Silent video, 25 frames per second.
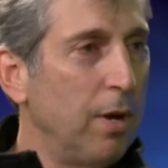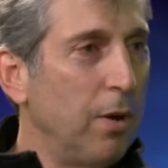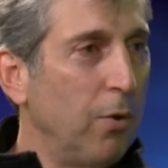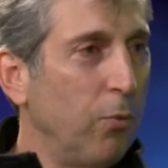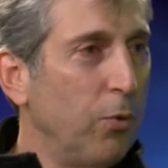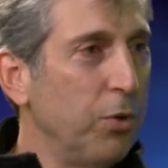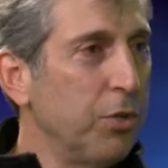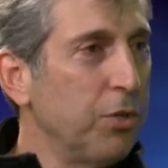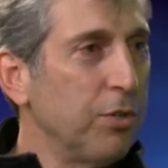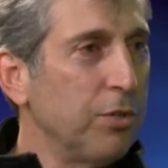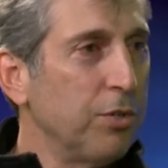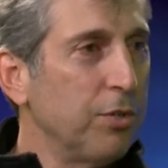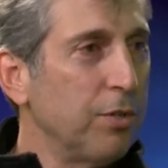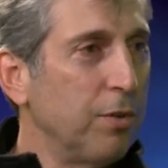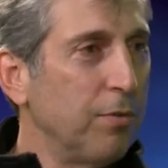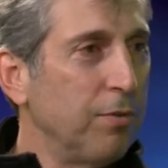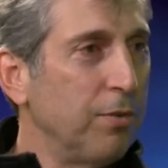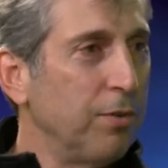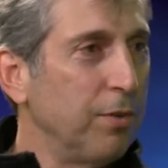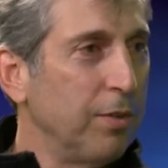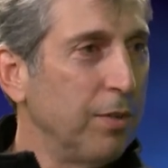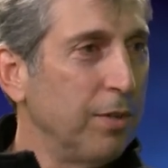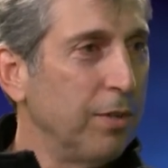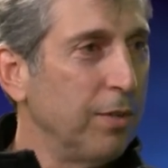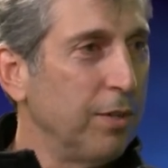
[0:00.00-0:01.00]
wishes
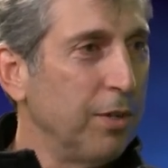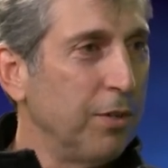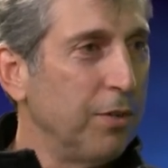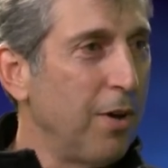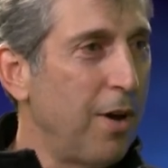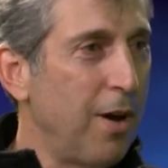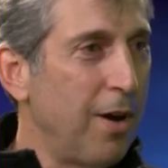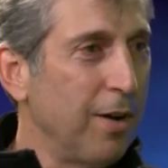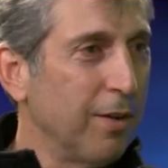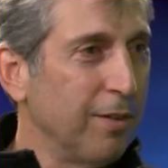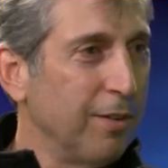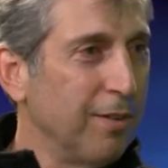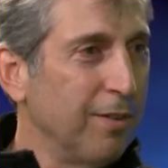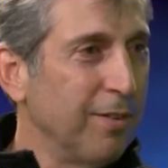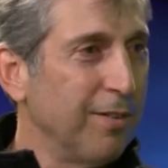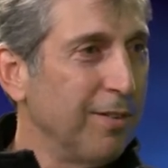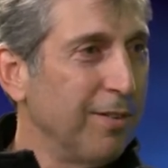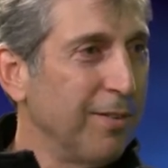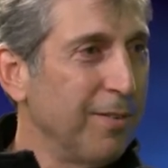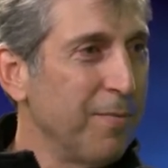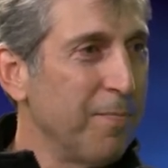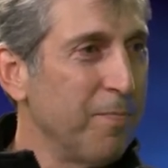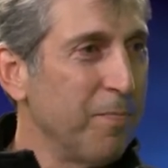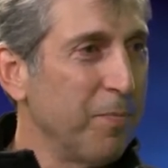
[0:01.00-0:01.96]
of the doctor,